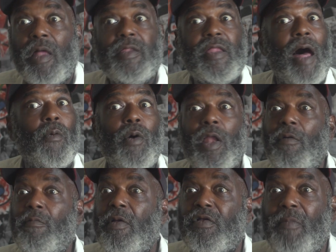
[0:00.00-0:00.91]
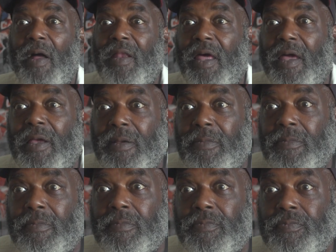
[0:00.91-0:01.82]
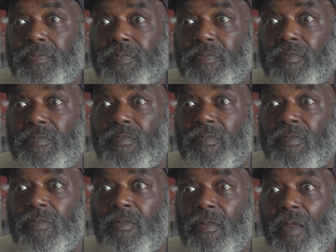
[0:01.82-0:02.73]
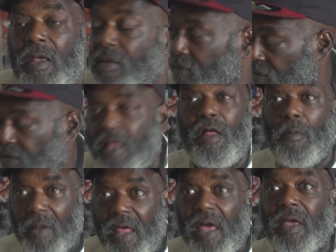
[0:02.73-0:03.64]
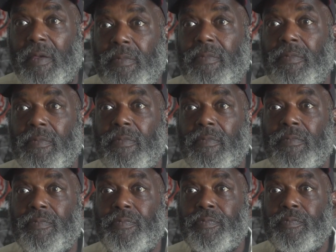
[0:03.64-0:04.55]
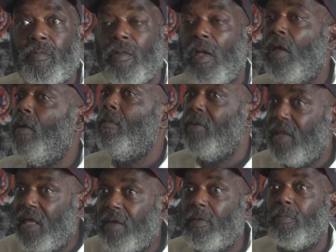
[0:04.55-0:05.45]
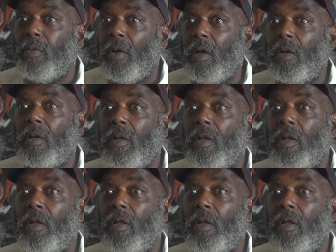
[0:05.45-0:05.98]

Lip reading: Now one of them mentioned my name, because they know my name. Believe me, bro.